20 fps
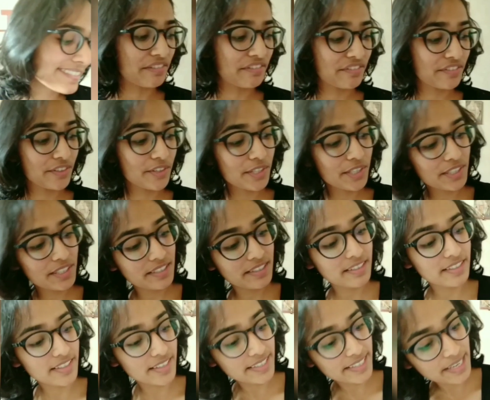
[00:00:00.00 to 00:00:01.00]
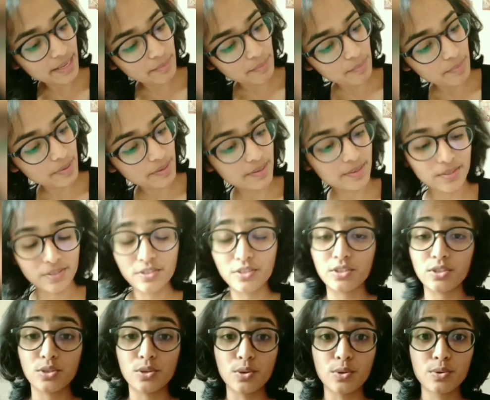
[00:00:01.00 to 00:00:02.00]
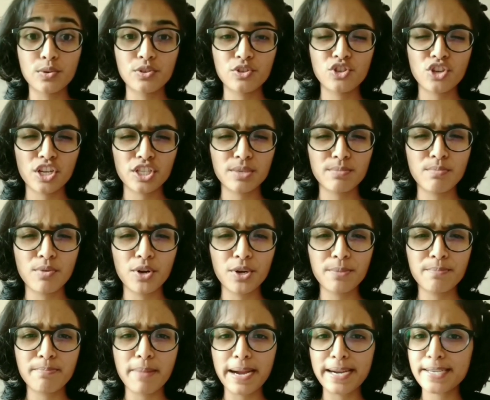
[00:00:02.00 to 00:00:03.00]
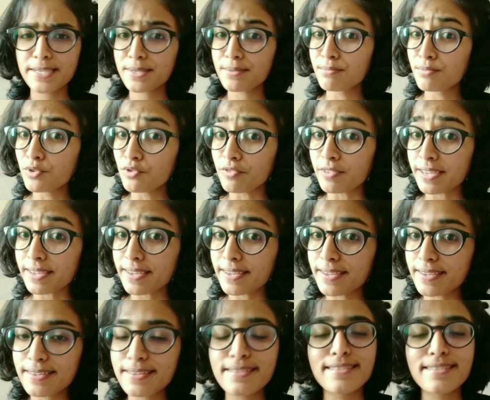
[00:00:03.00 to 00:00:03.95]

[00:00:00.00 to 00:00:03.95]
Fourth tip is, don't judge a book by its movie.